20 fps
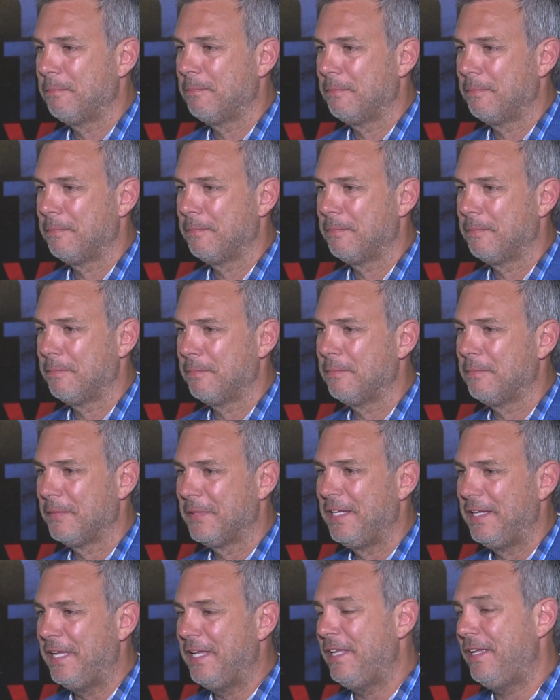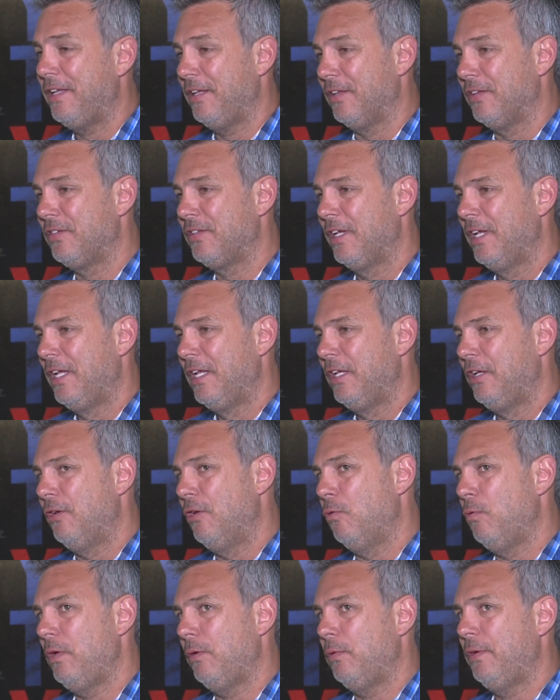to see here? It is. You
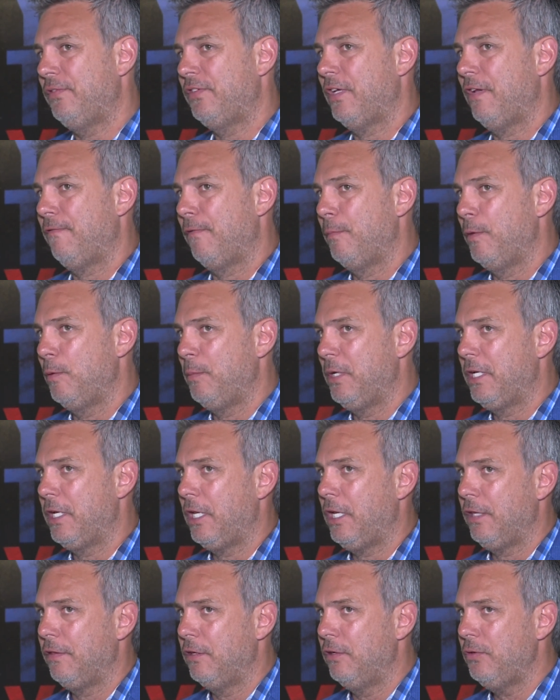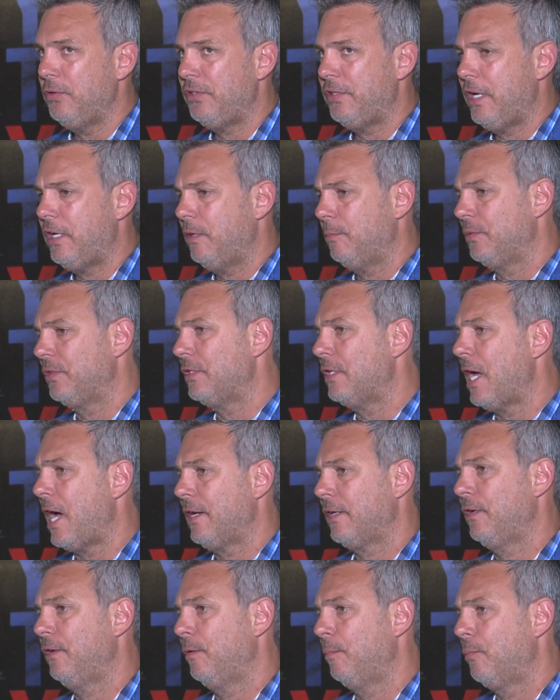know, we, have said from the beginning the new stadium's
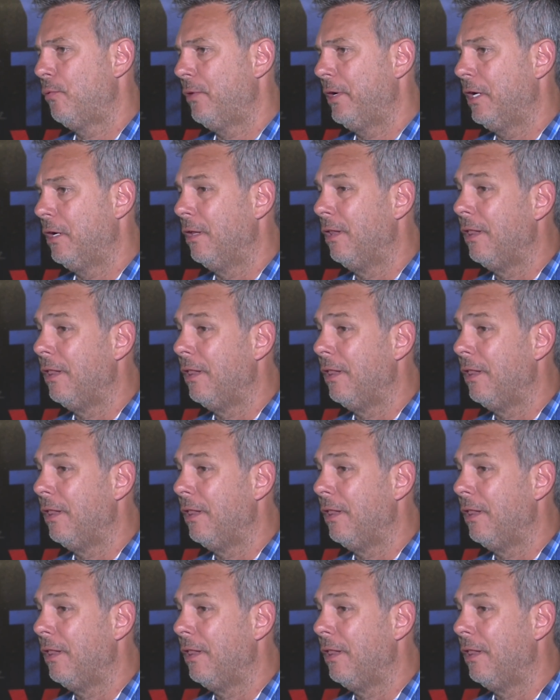not going to bring a